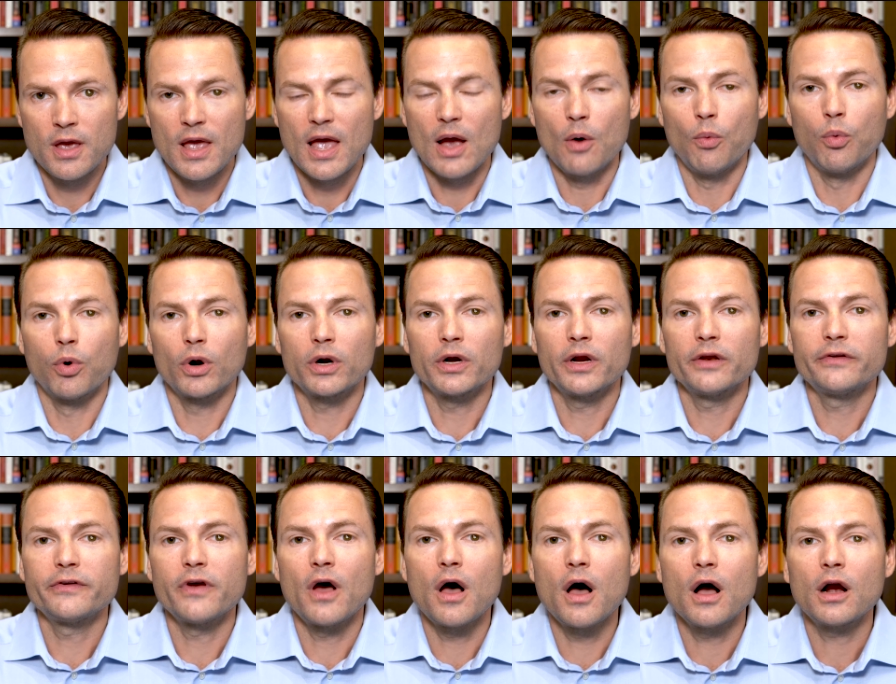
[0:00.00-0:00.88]
and we're going to
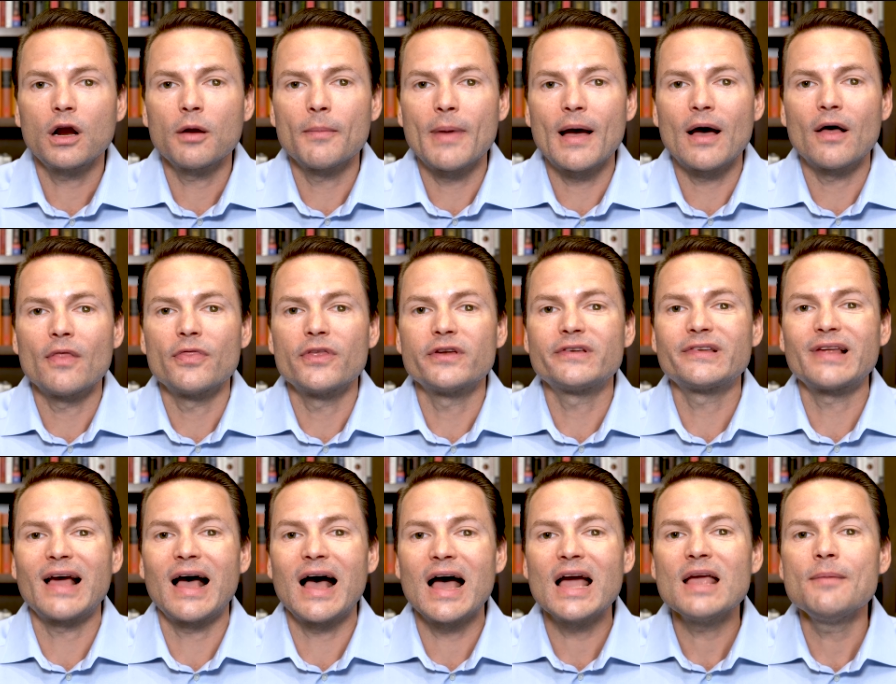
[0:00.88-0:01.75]
talk about the
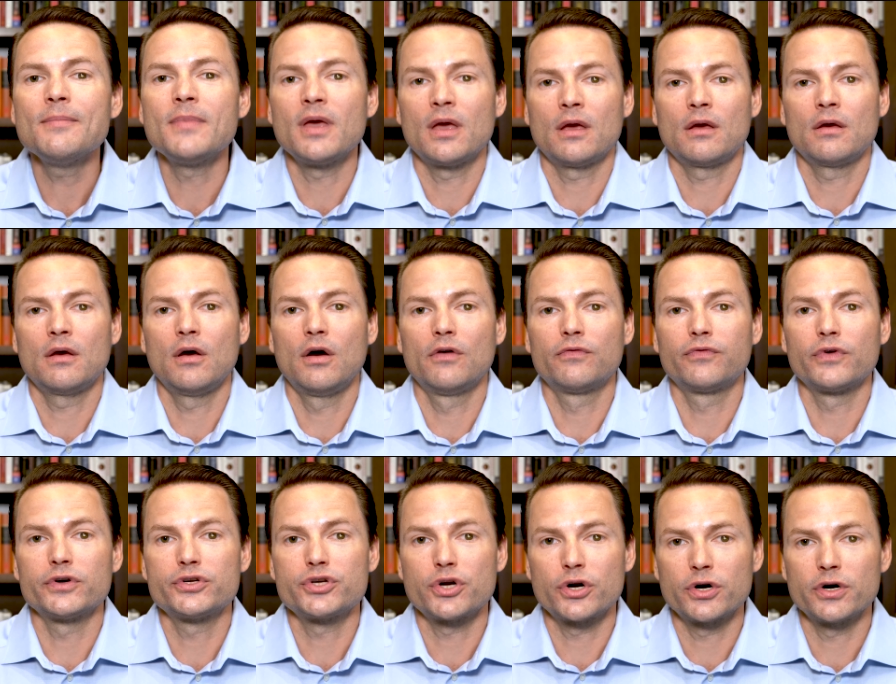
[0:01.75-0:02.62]
timing of
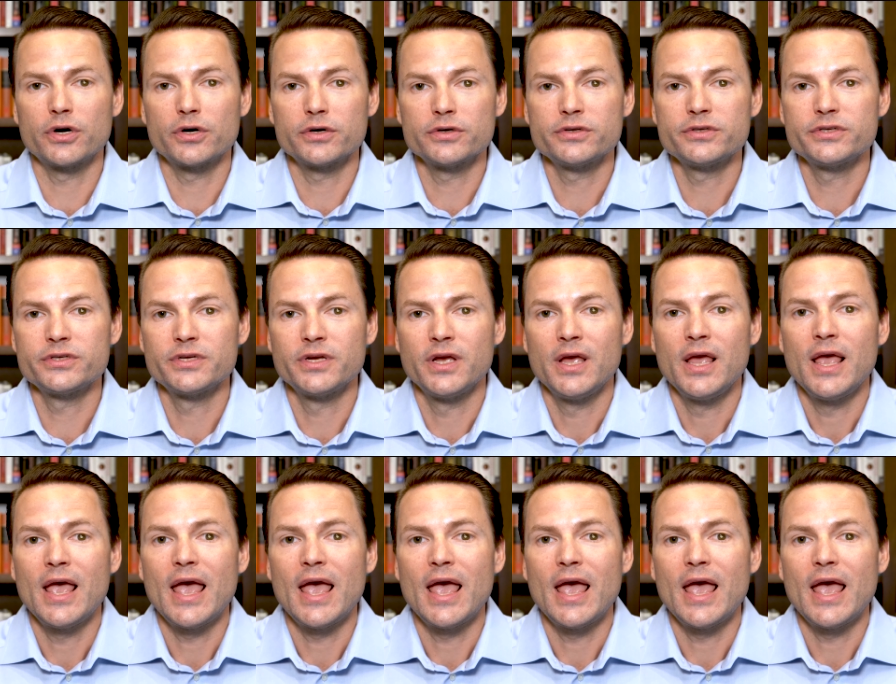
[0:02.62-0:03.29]
returns